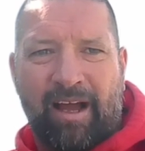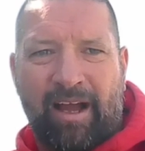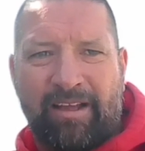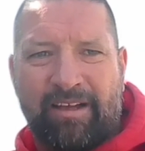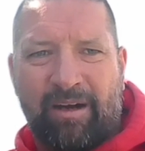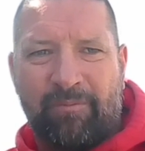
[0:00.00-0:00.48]

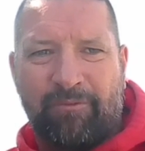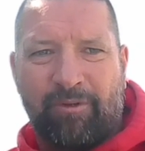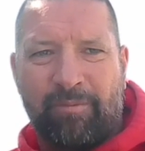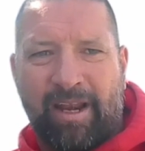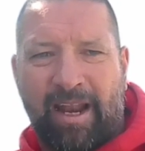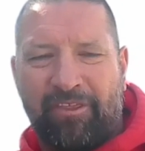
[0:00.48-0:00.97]
I come
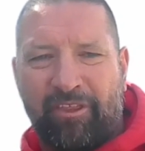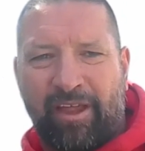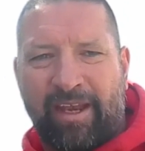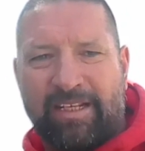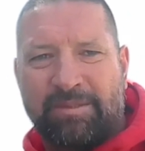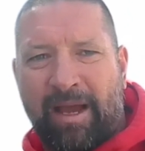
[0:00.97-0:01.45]
from an
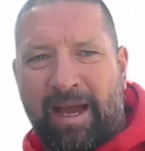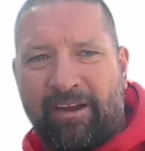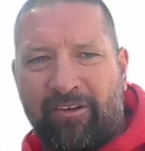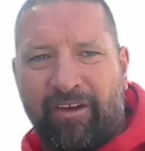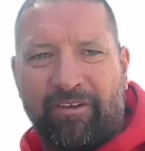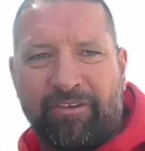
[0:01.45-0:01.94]
athletics
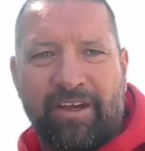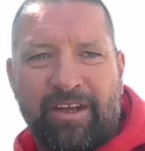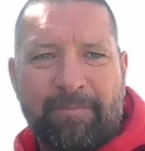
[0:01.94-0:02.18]
background,